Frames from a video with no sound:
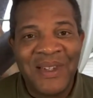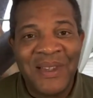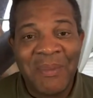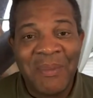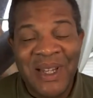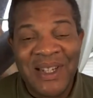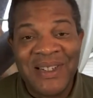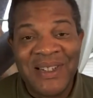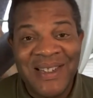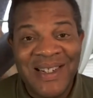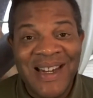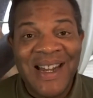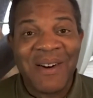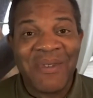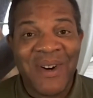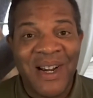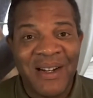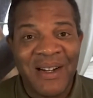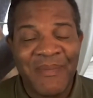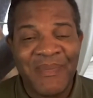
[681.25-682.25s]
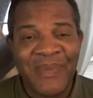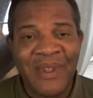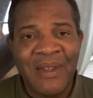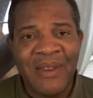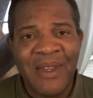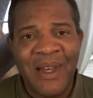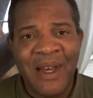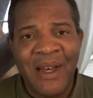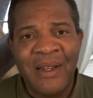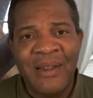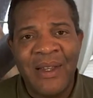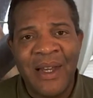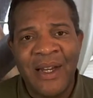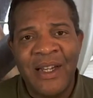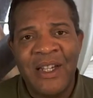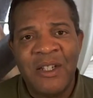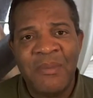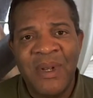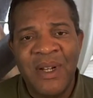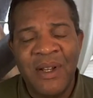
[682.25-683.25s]
the big secret the, that
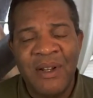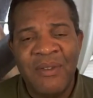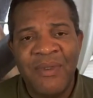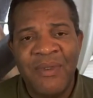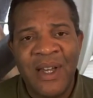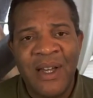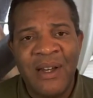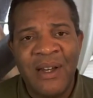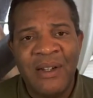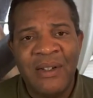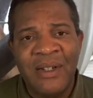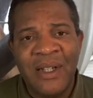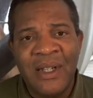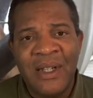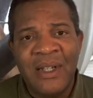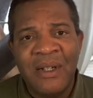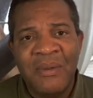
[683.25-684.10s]
has been unveiled,